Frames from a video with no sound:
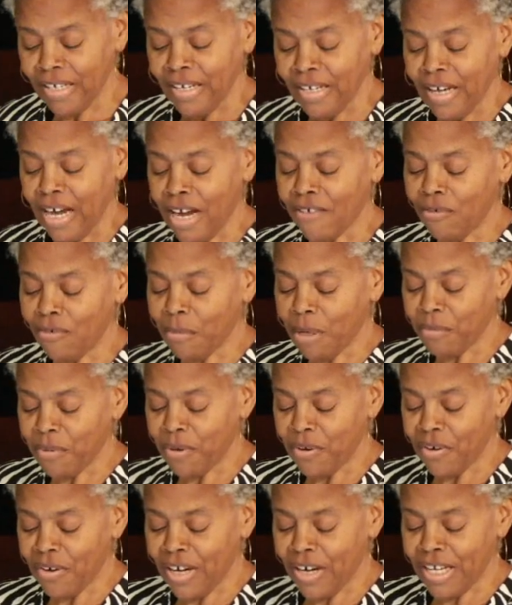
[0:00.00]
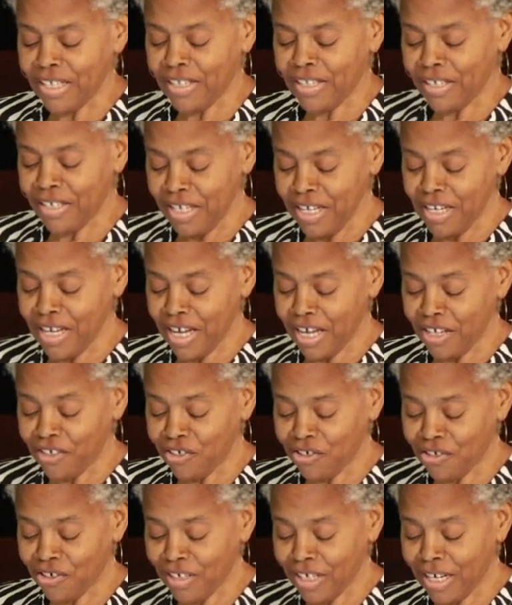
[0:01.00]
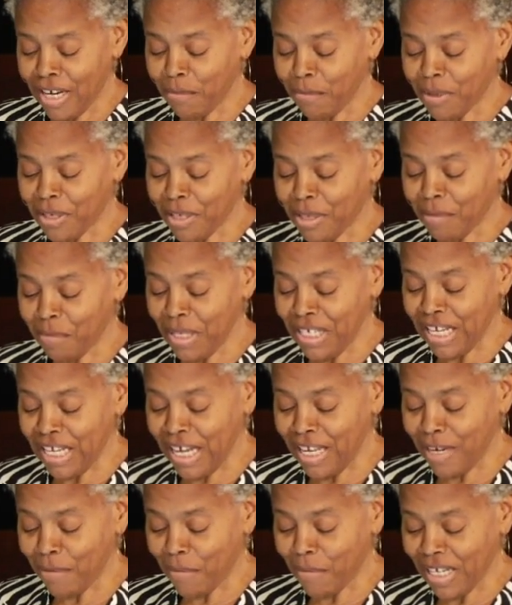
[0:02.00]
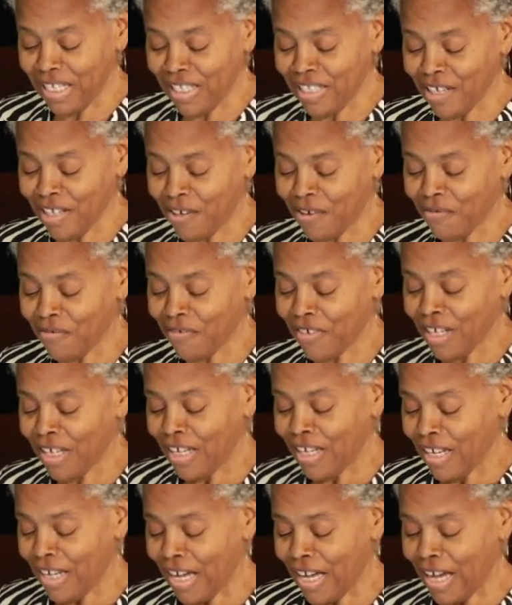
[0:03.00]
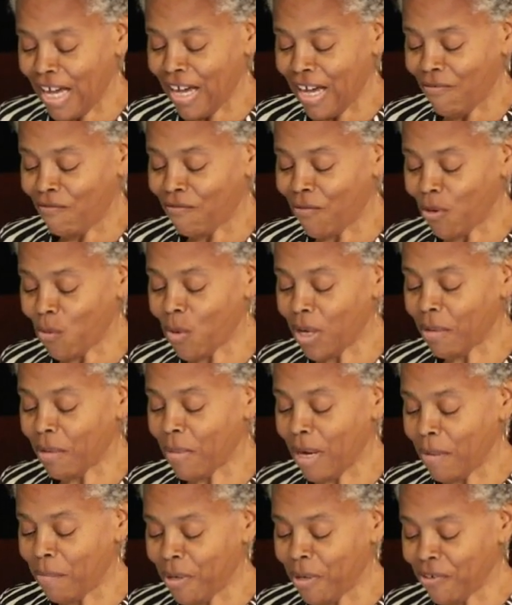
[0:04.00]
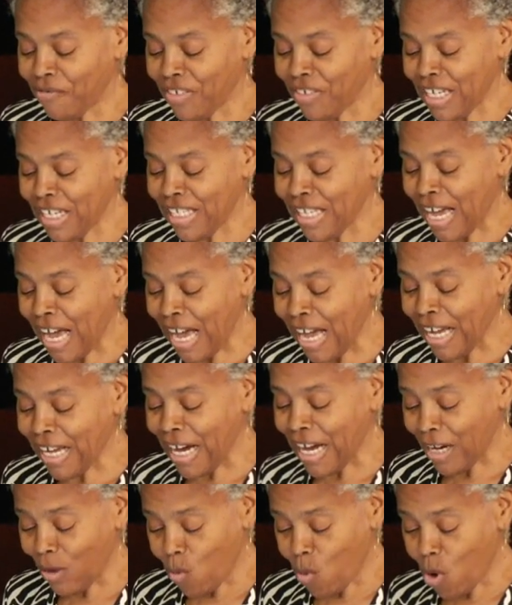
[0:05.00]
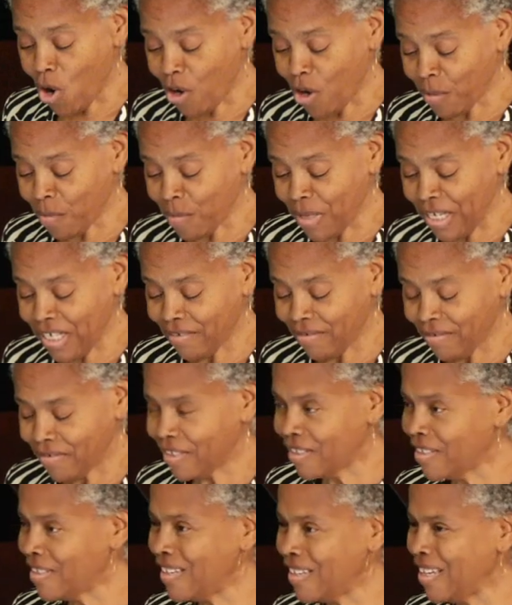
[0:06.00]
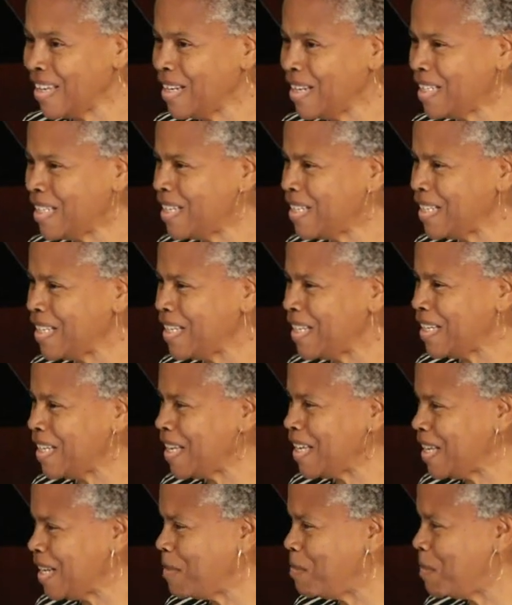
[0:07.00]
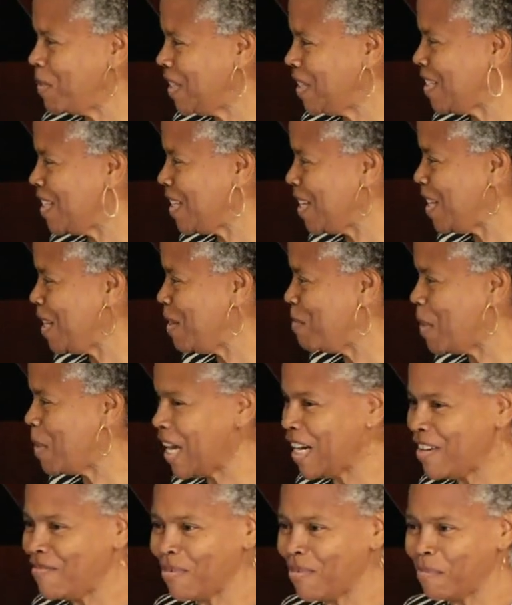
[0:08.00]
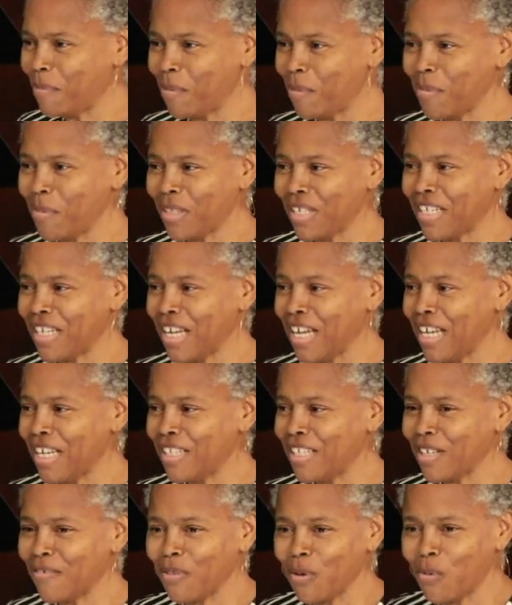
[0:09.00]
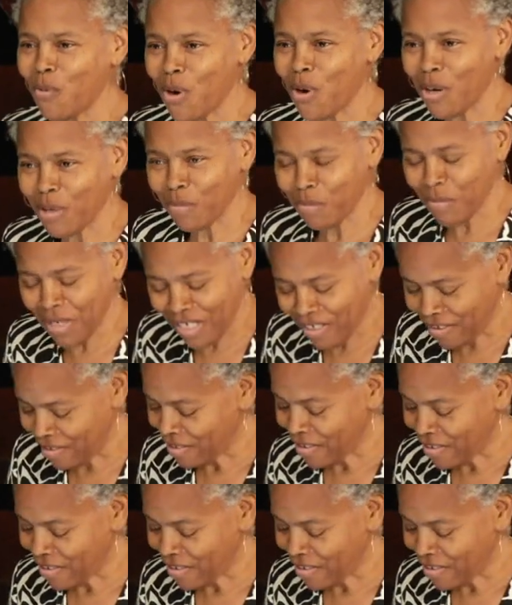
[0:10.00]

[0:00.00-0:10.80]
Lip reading: I remember as a teenager, and I'm going to be dating myself, for one of my birthdays, I got a Walkman. Does anybody remember the days of the Walkman?